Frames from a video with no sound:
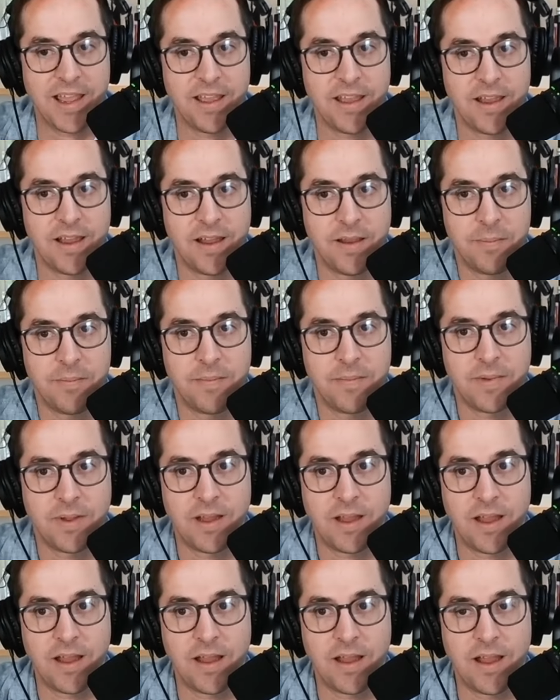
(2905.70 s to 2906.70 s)
um
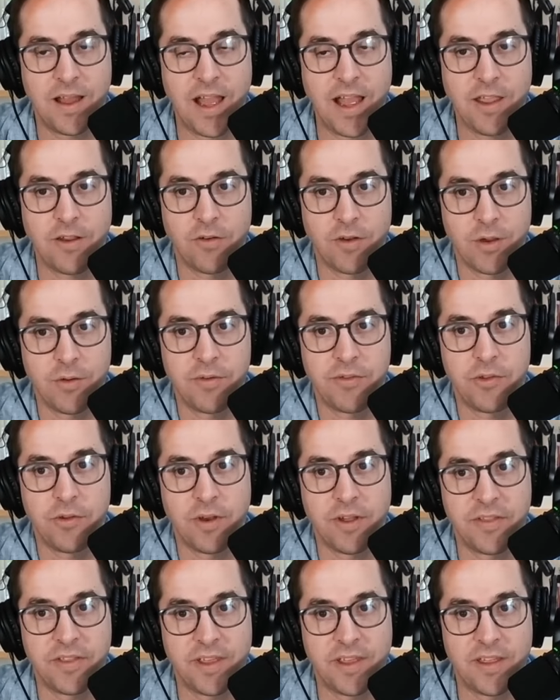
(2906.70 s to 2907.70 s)
I agree with you
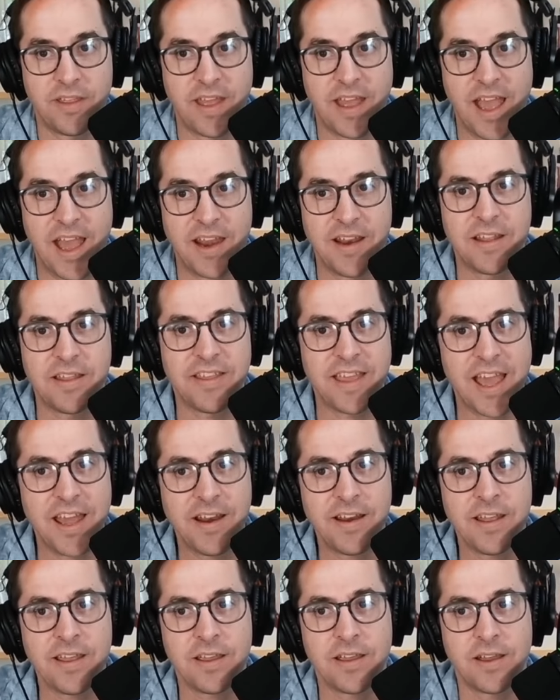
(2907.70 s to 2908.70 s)
on the the edit. The
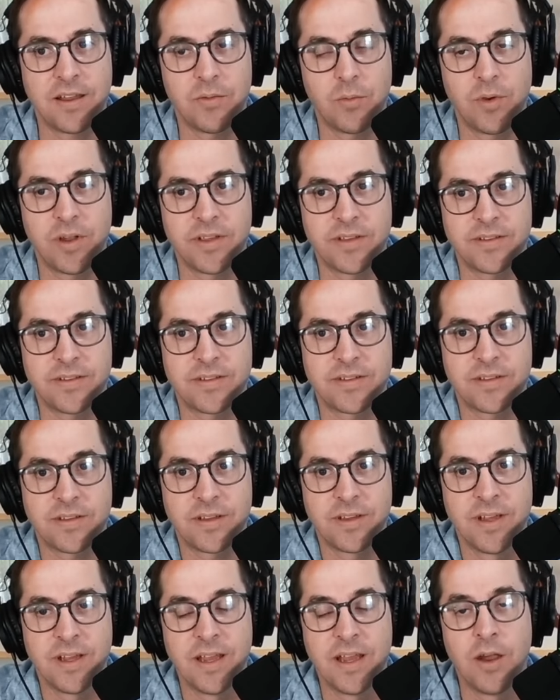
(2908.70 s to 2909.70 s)
editing was
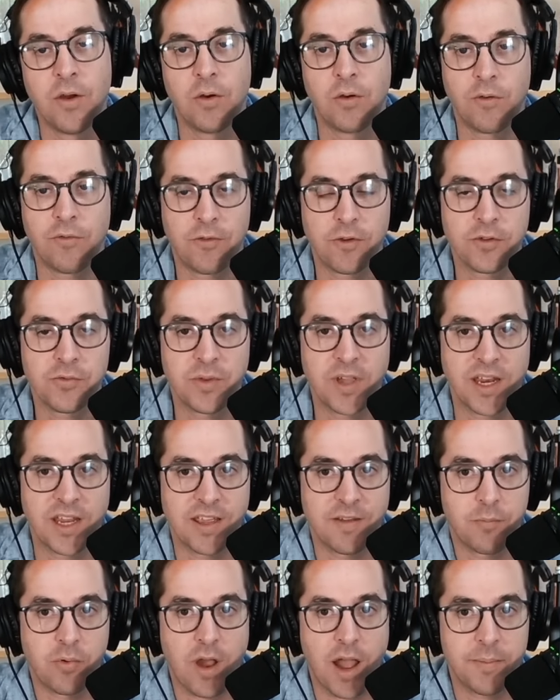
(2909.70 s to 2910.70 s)
well, first we got to
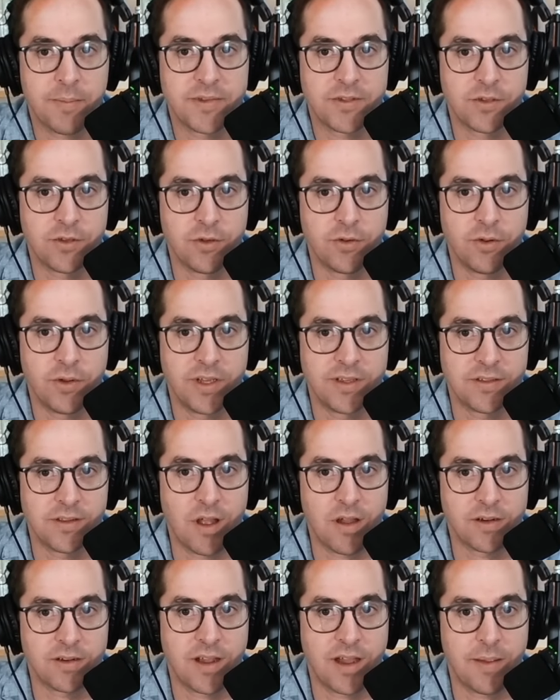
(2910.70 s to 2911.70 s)
give props to his
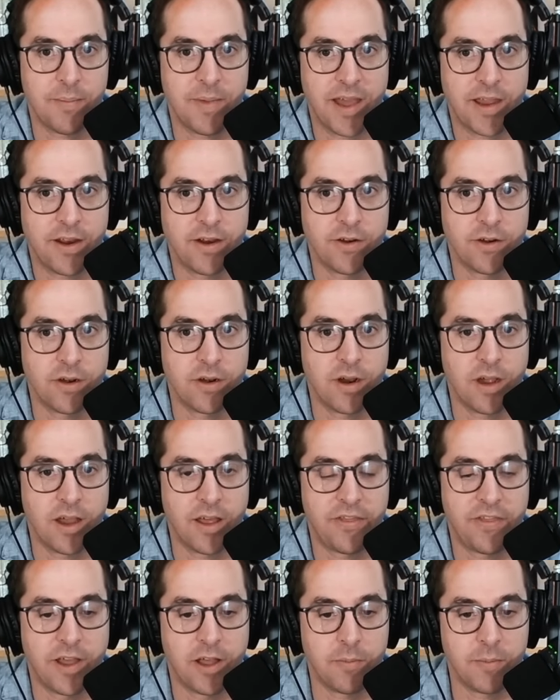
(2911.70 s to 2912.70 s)
longtime editor, uh,
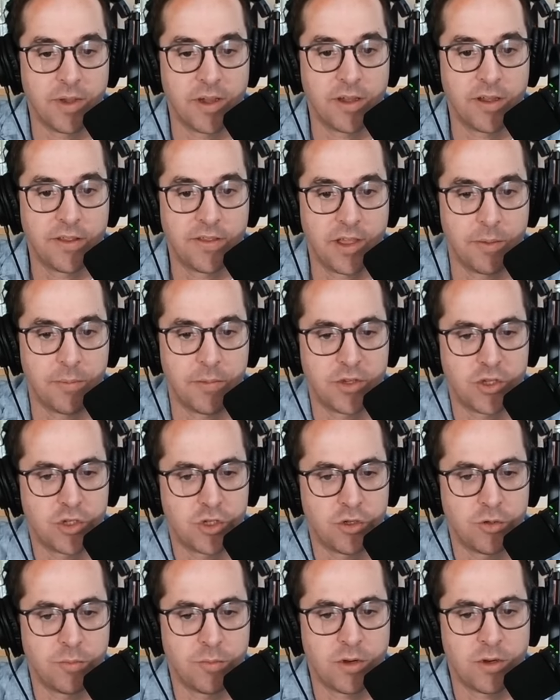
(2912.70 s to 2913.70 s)
Thelma Thelma
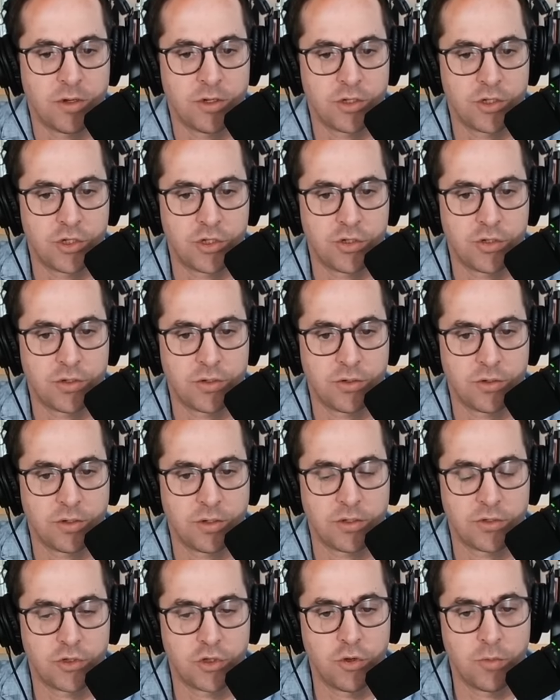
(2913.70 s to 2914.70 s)
Schumer. Sh-
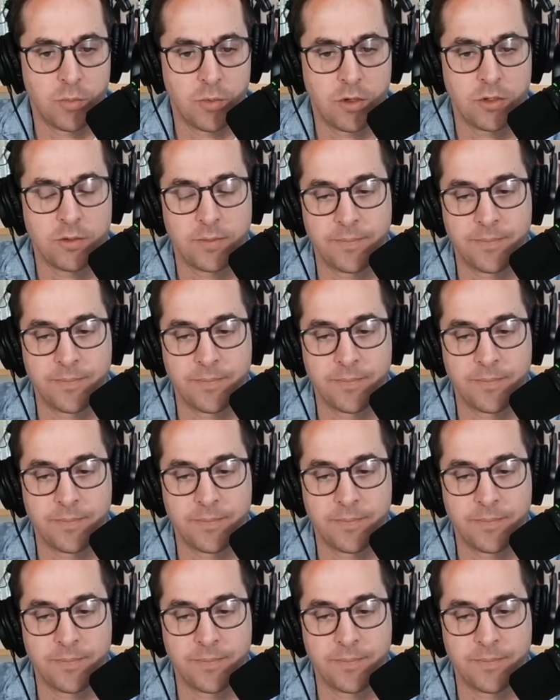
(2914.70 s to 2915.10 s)
Old Schumer? Thelma.